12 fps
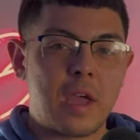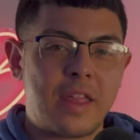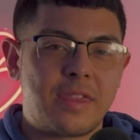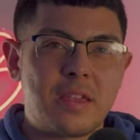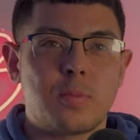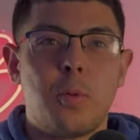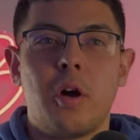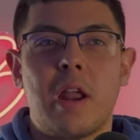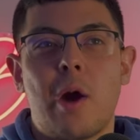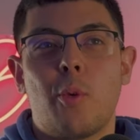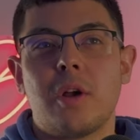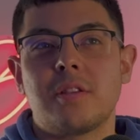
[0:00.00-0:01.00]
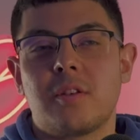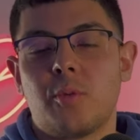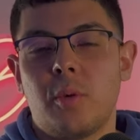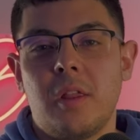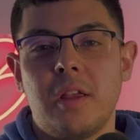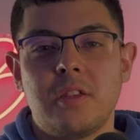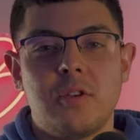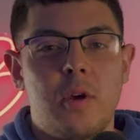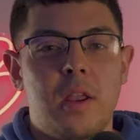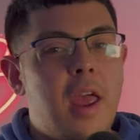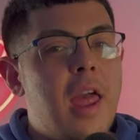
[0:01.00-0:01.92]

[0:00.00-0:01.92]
At this point, I wasn't really doing